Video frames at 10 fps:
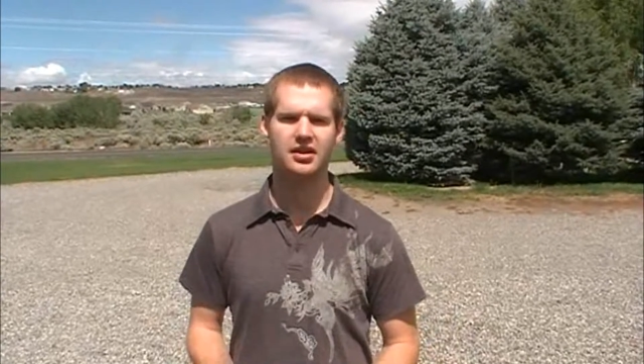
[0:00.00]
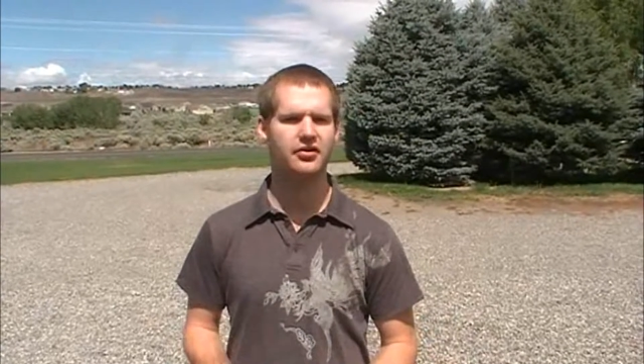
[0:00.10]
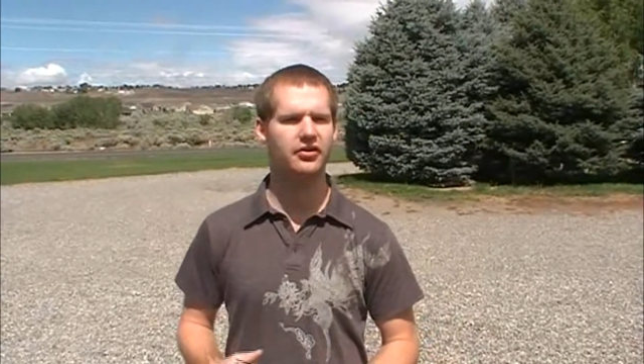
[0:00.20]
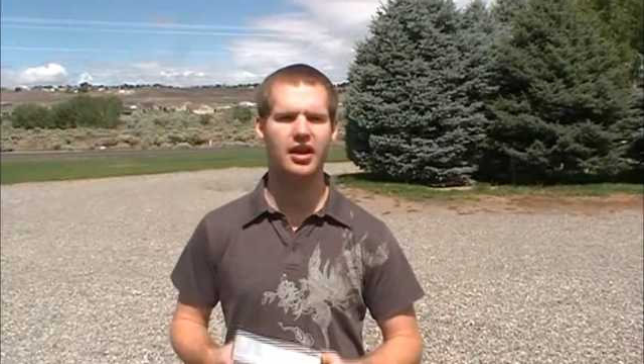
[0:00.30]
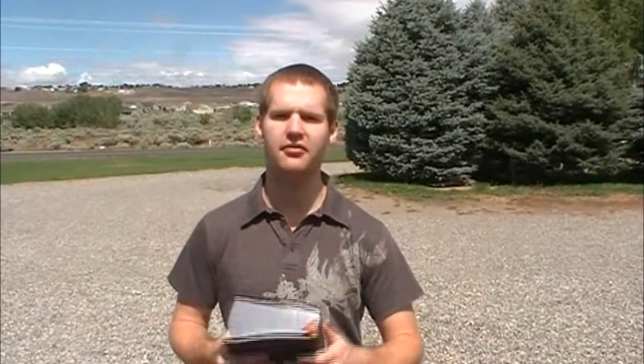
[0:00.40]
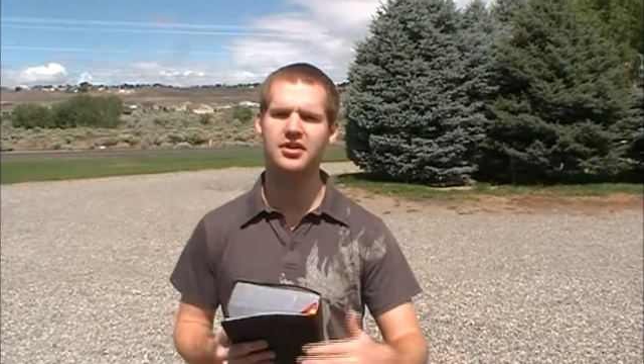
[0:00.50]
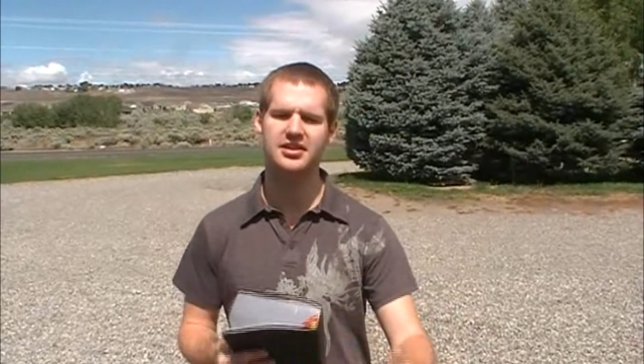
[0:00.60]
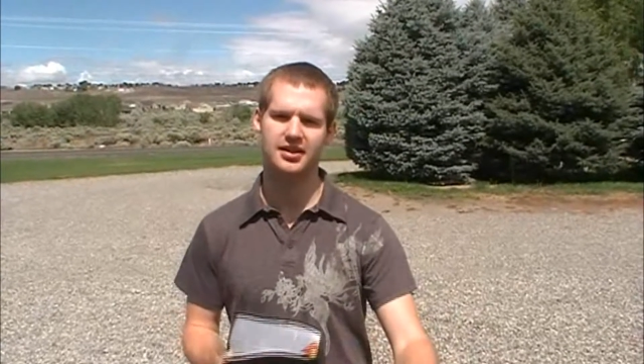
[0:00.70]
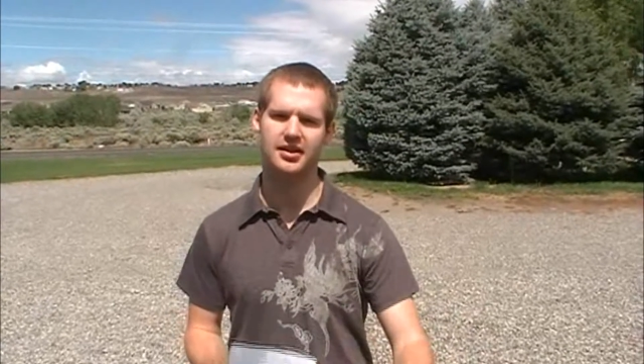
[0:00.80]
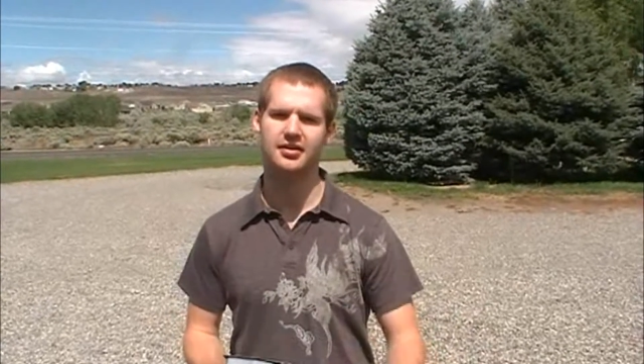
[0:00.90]
and even every
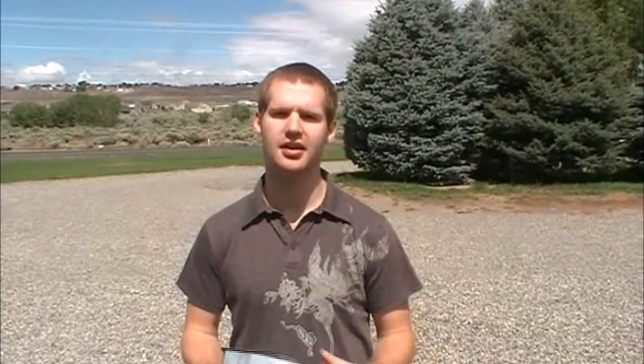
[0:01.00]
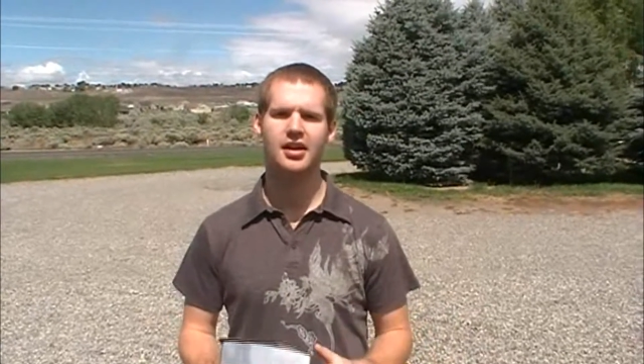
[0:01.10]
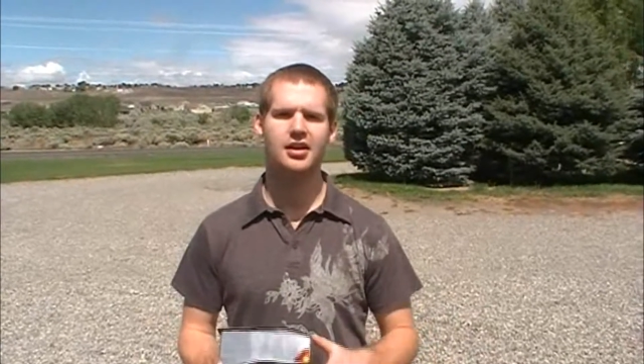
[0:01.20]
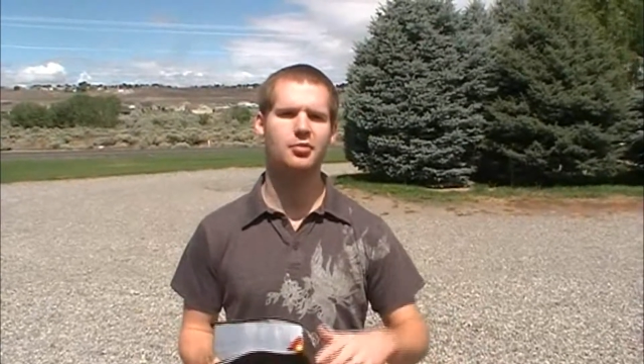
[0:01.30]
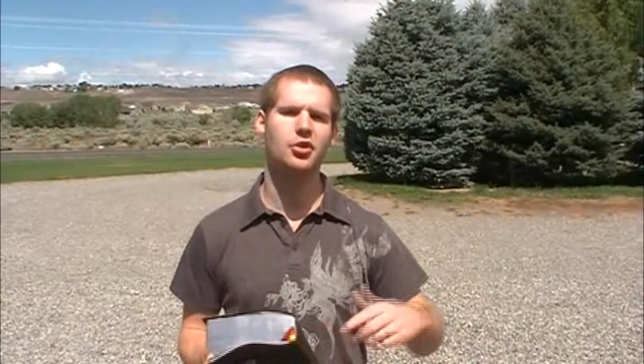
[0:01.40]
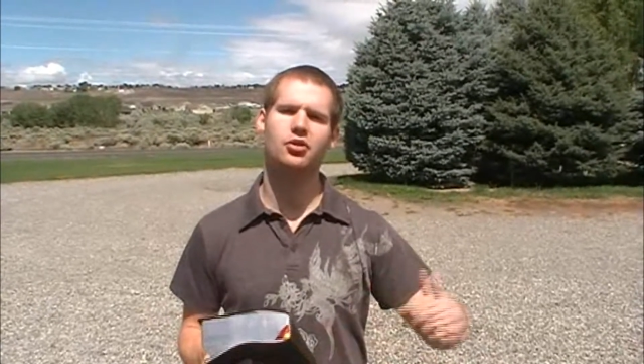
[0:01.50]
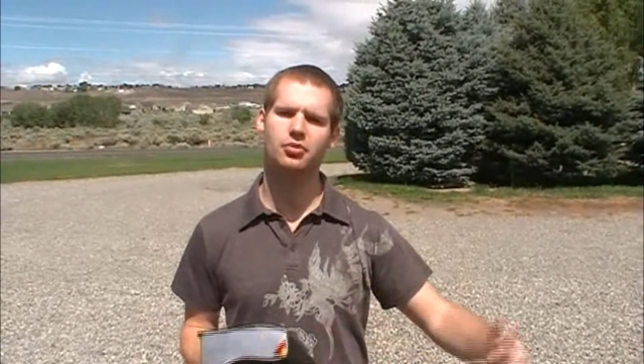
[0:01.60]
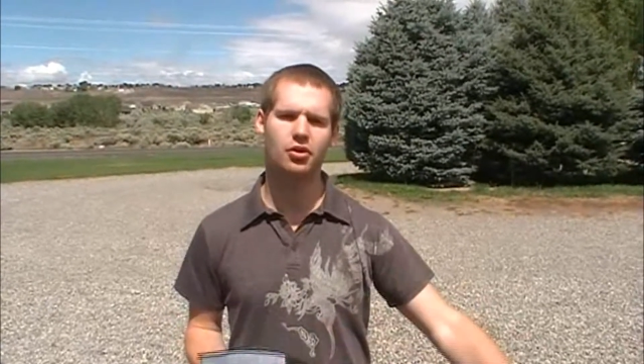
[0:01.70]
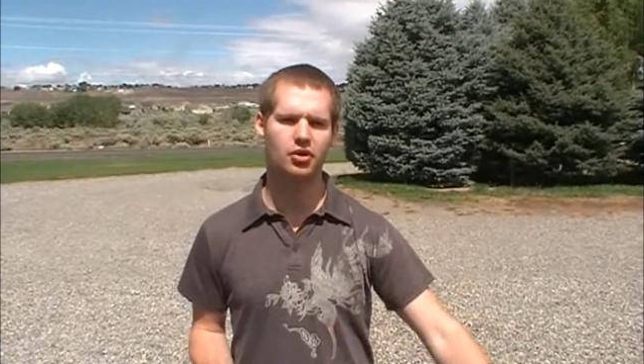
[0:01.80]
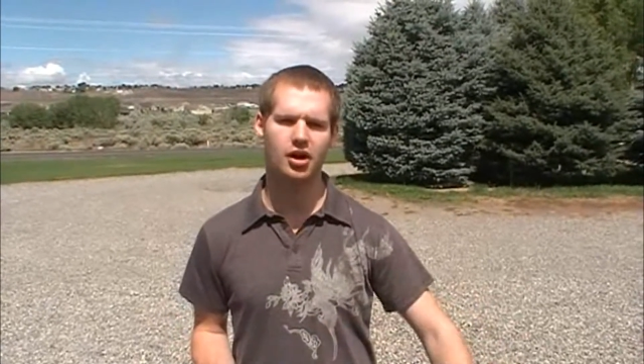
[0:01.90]
sin can be
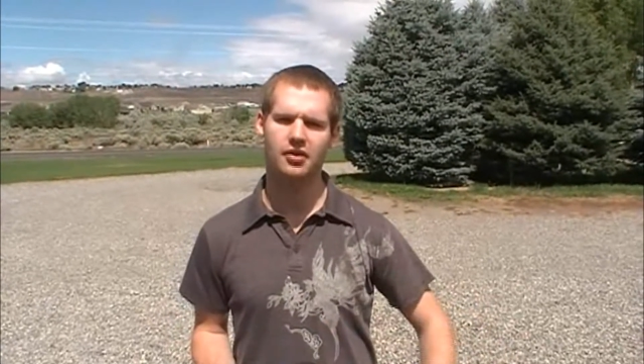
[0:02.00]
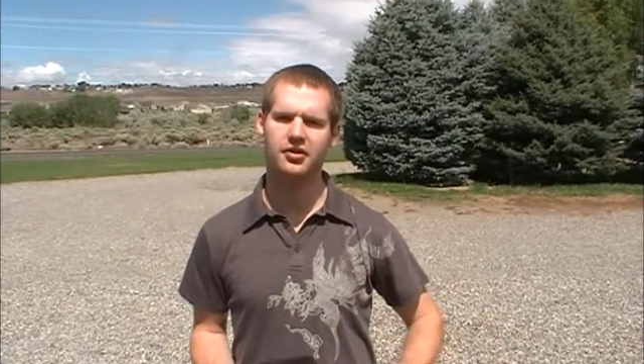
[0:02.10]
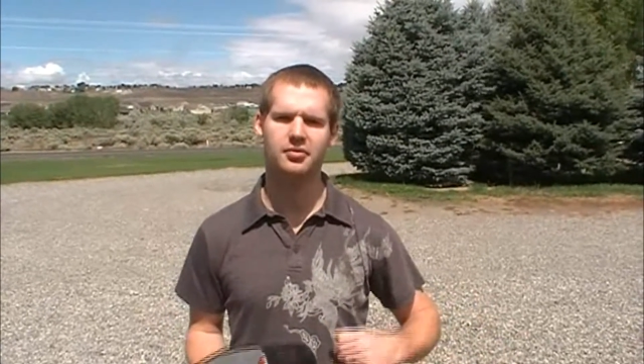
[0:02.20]
thrown off,